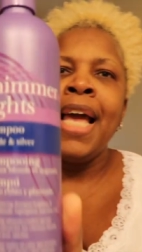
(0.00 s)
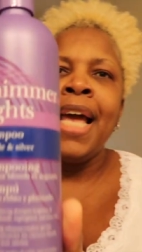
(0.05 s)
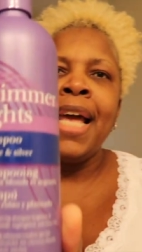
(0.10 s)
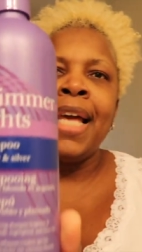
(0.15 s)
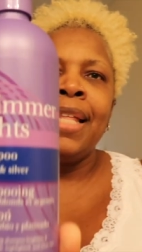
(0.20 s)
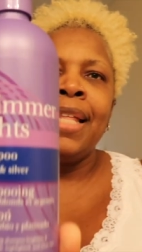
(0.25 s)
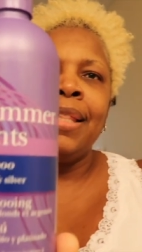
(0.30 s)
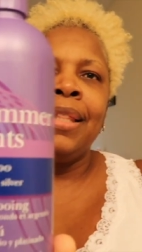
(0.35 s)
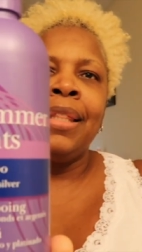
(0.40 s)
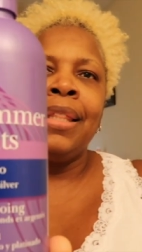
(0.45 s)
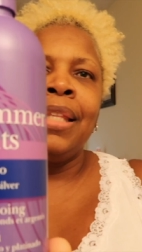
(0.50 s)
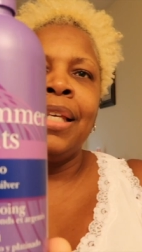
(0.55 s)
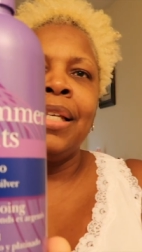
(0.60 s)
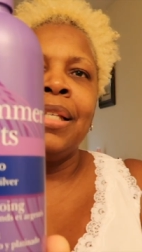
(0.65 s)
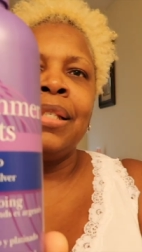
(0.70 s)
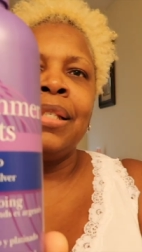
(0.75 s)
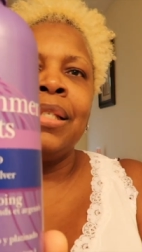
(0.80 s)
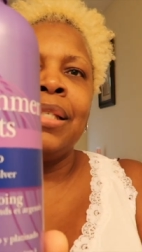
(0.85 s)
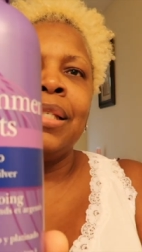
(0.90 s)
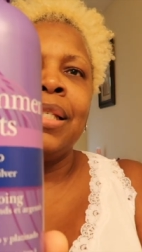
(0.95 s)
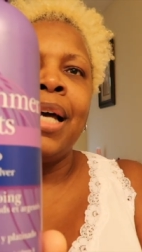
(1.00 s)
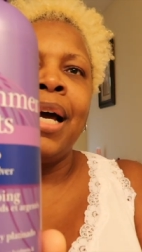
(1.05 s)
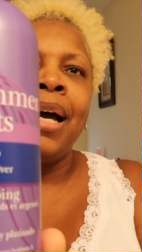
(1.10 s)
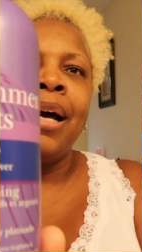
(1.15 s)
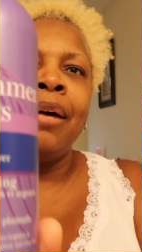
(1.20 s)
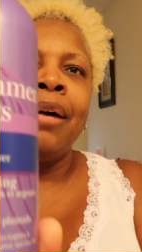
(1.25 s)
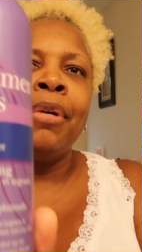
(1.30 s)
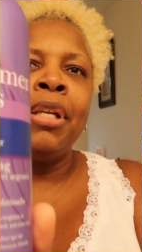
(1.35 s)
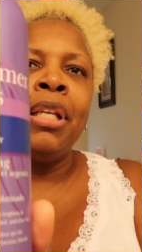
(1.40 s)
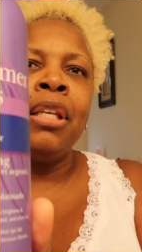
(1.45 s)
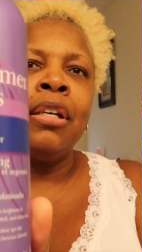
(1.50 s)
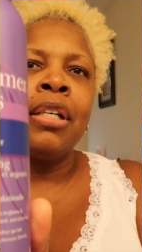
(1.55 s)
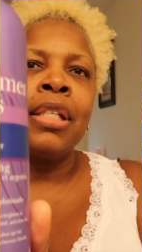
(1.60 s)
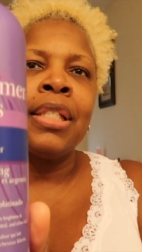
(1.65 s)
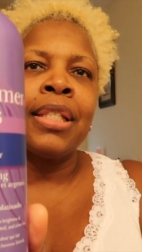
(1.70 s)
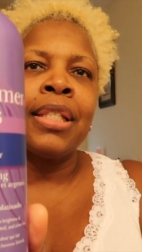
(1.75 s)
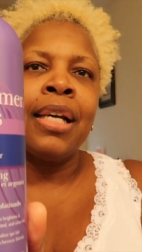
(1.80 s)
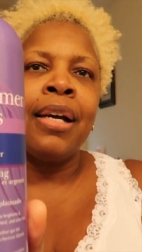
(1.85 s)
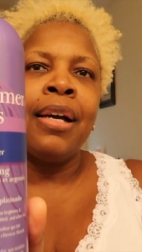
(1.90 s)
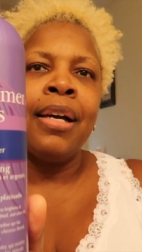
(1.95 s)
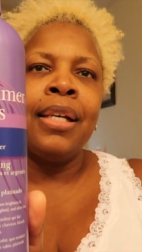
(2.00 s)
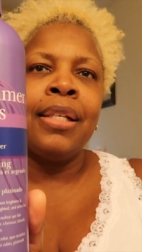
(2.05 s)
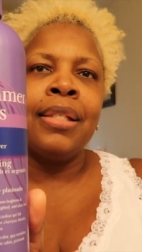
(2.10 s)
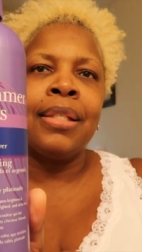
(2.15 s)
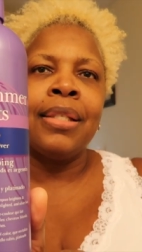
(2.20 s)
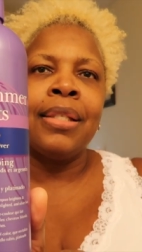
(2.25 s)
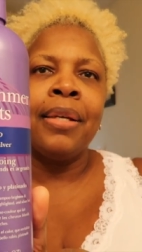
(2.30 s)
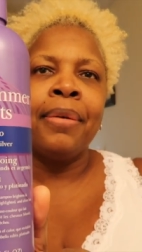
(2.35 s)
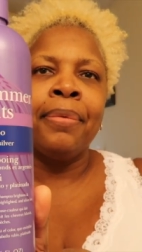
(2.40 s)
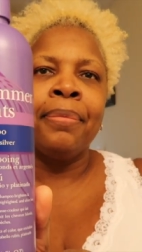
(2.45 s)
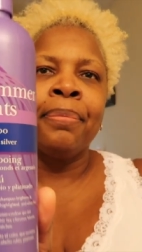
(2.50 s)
And this is how it looks, guys.